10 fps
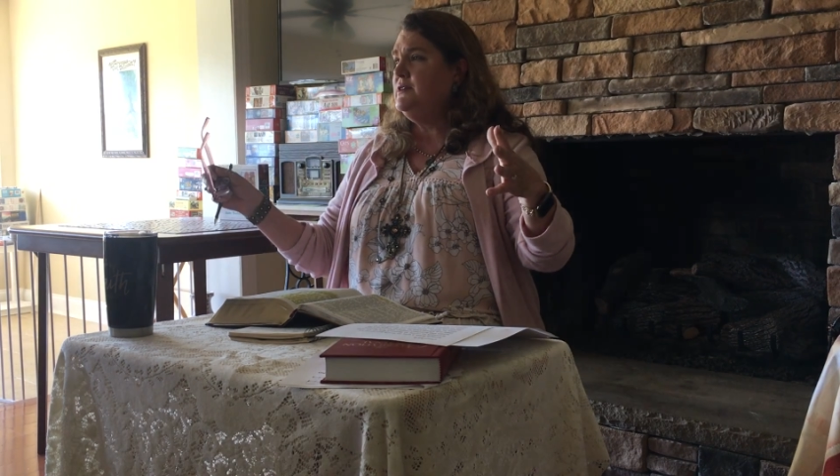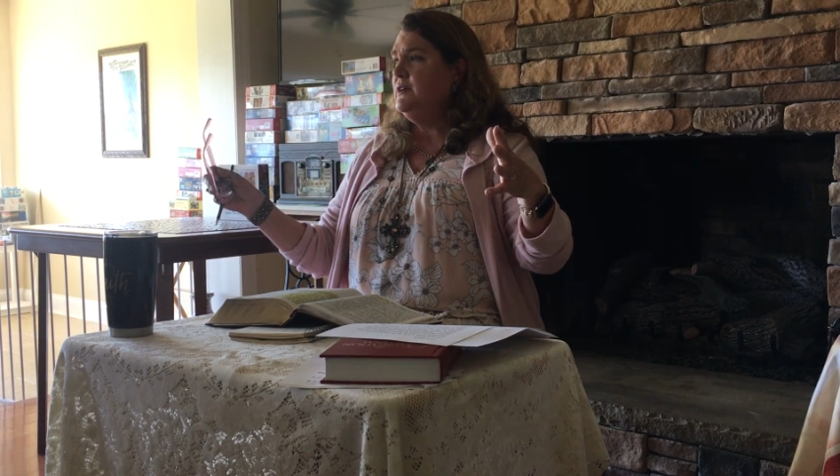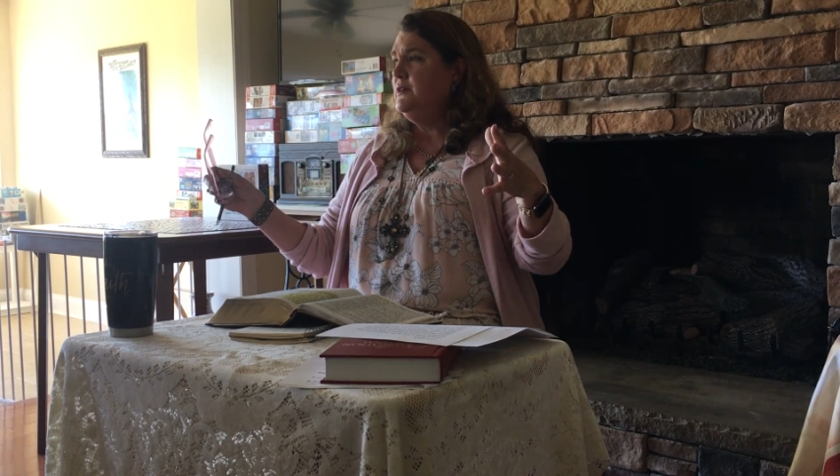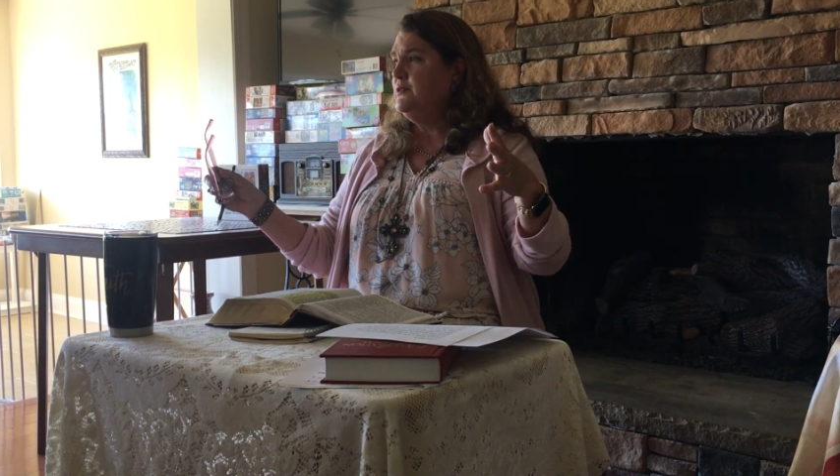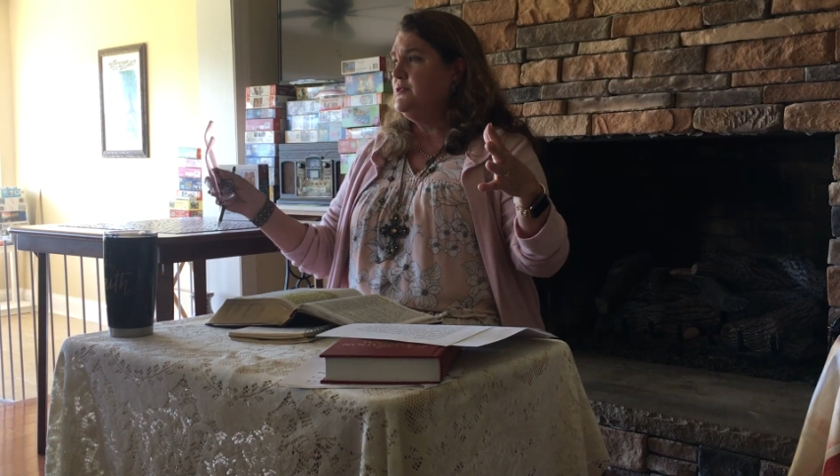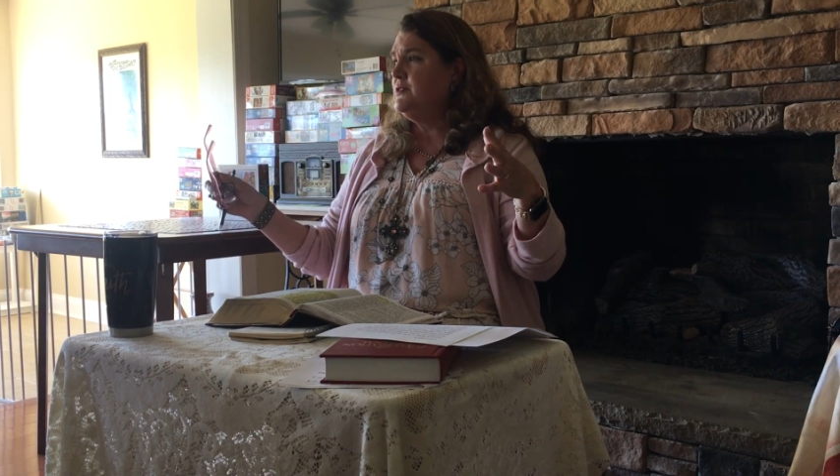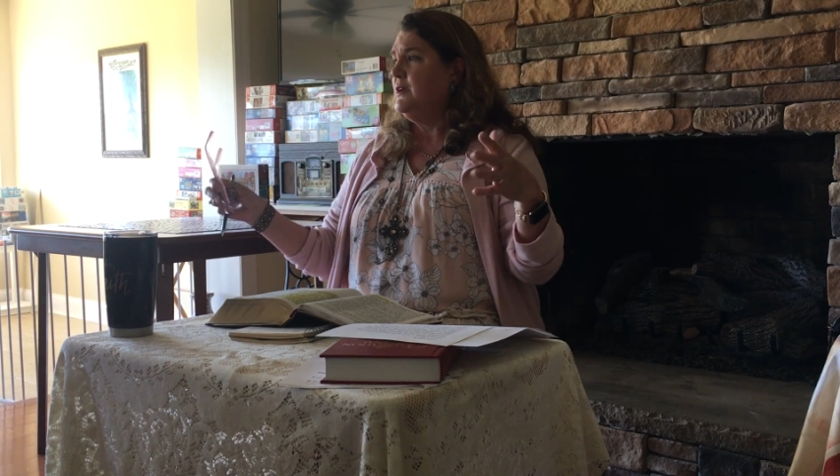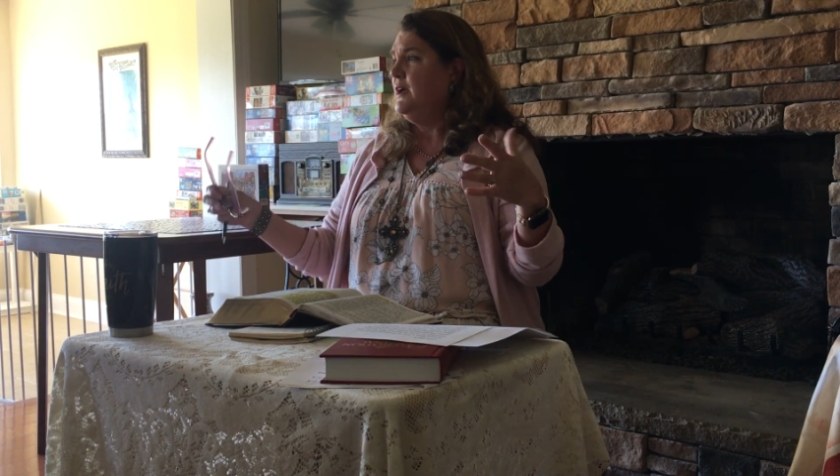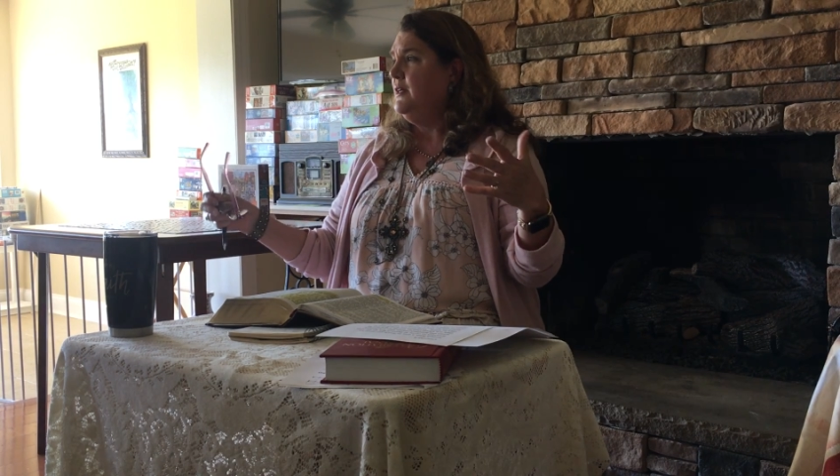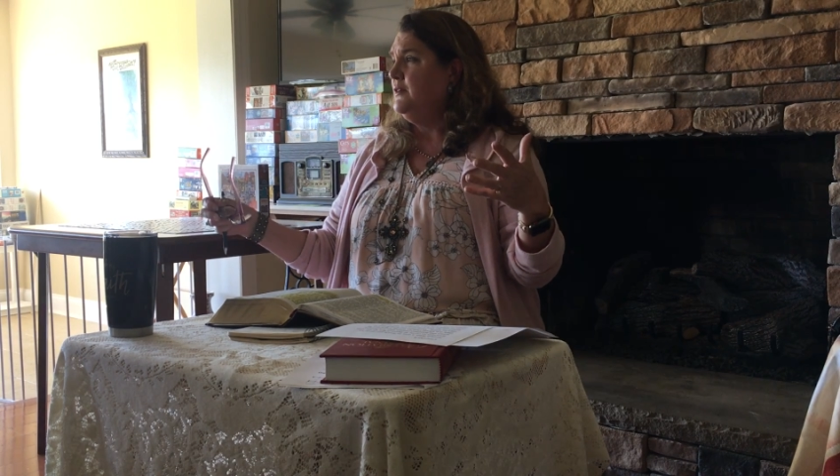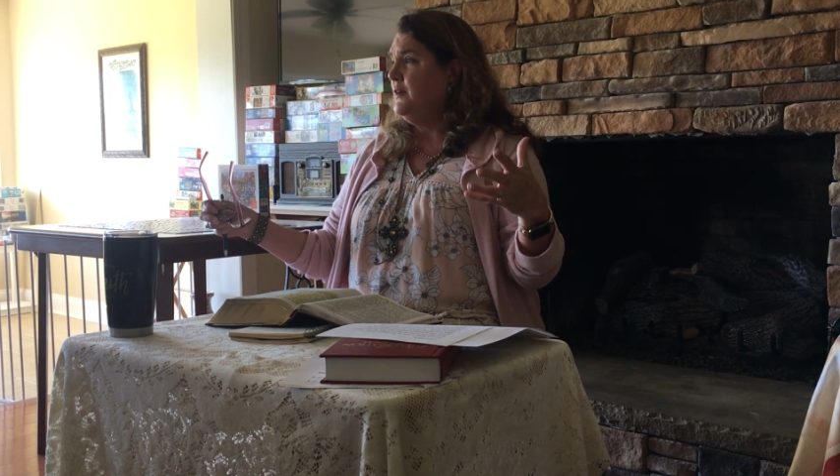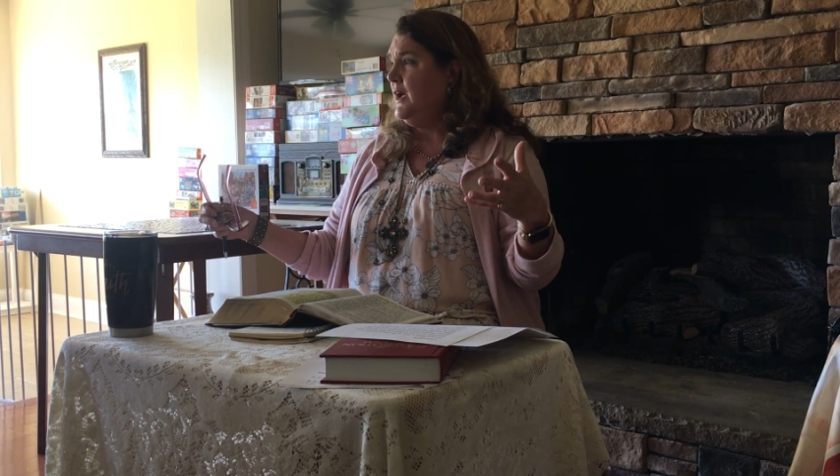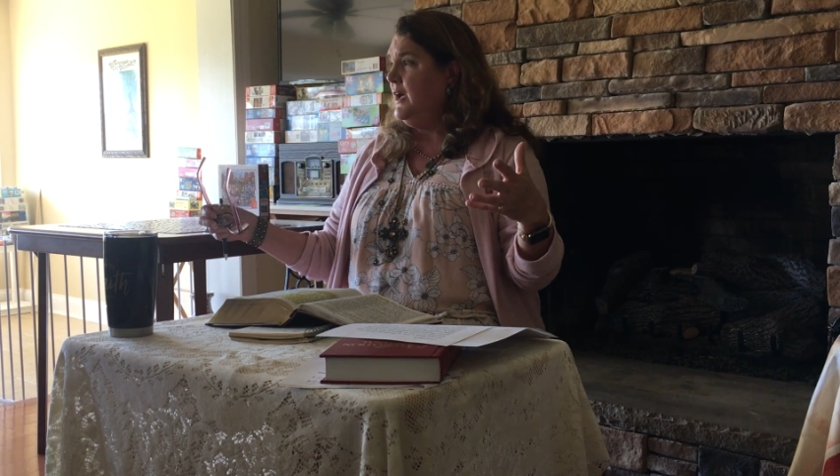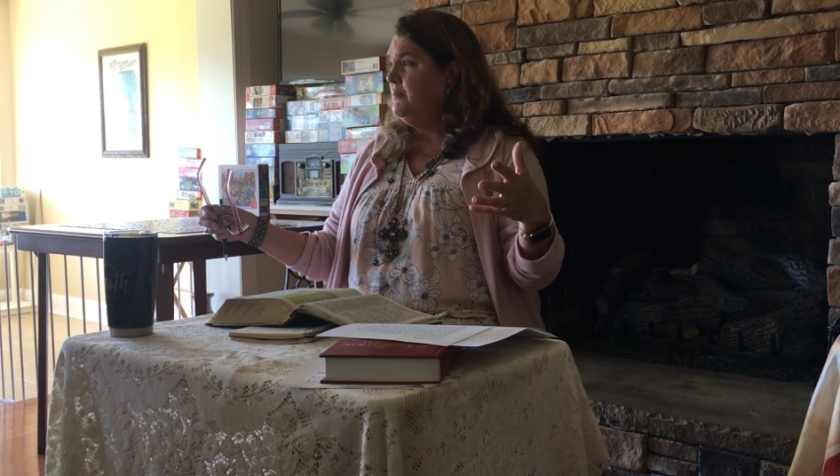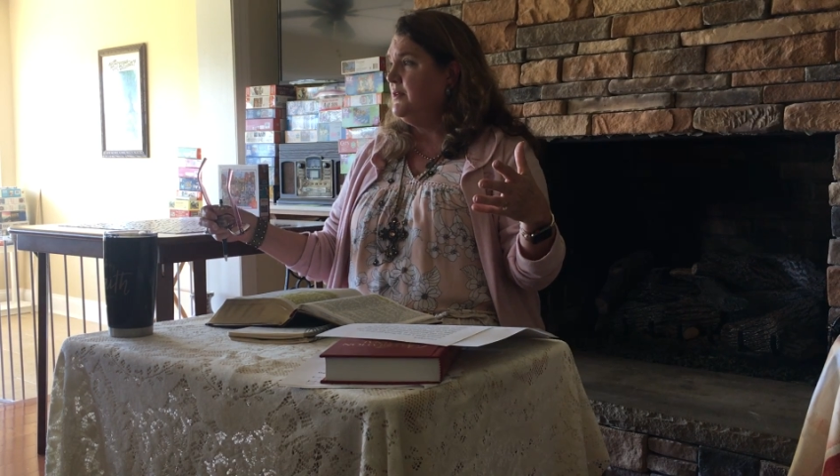years together
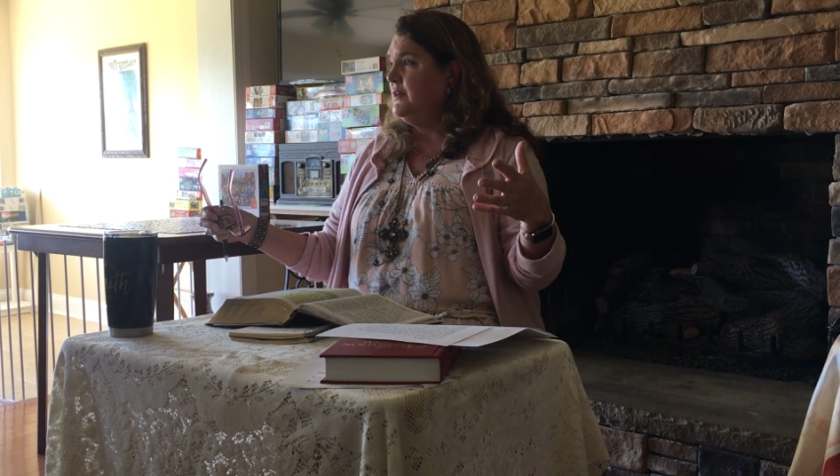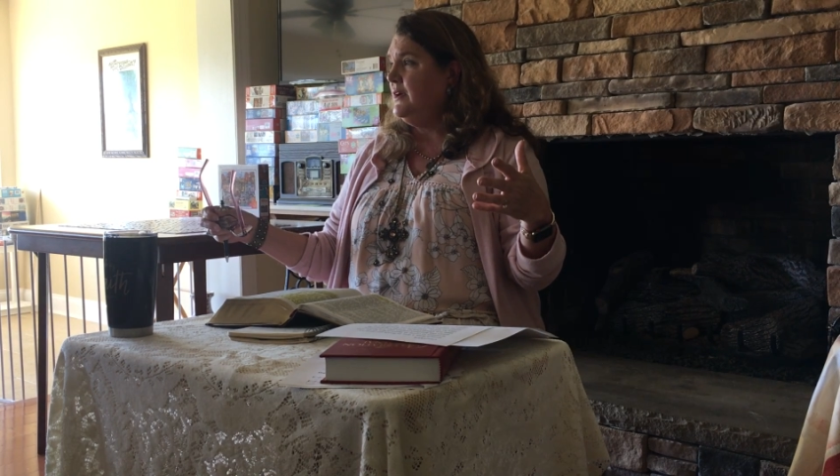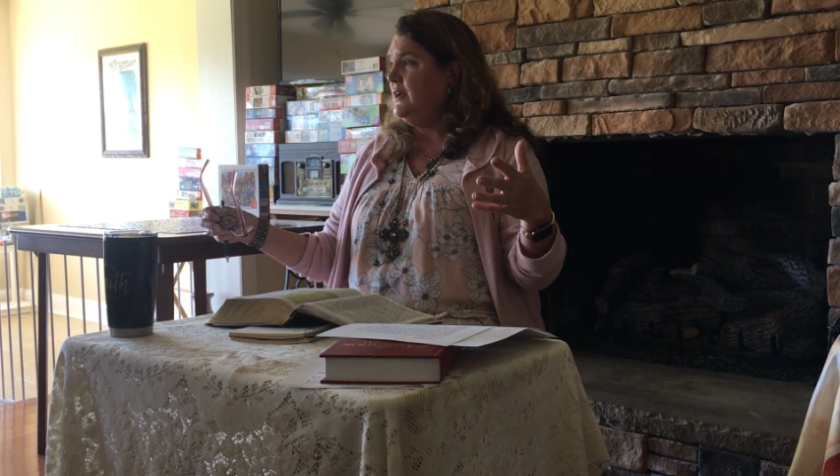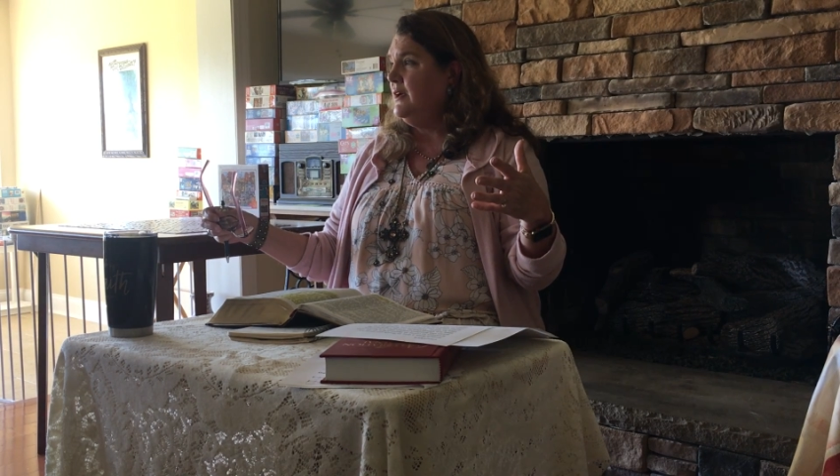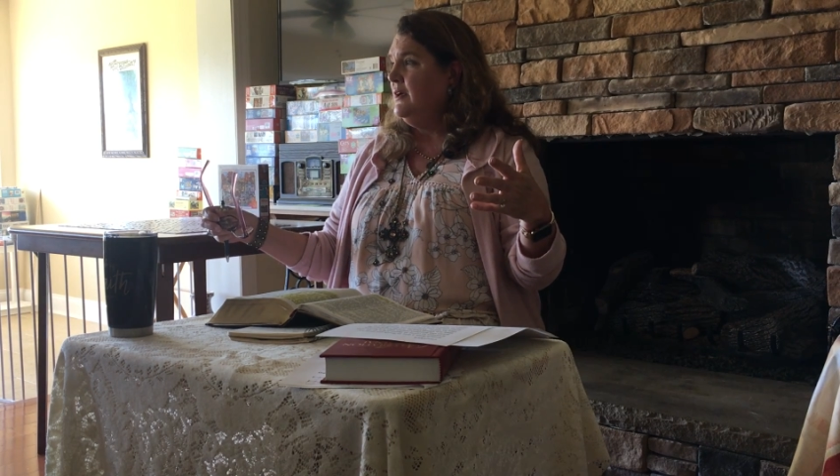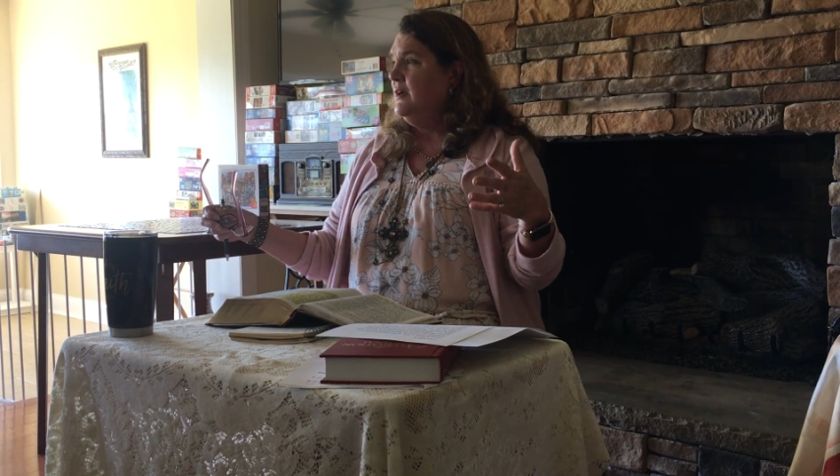happily,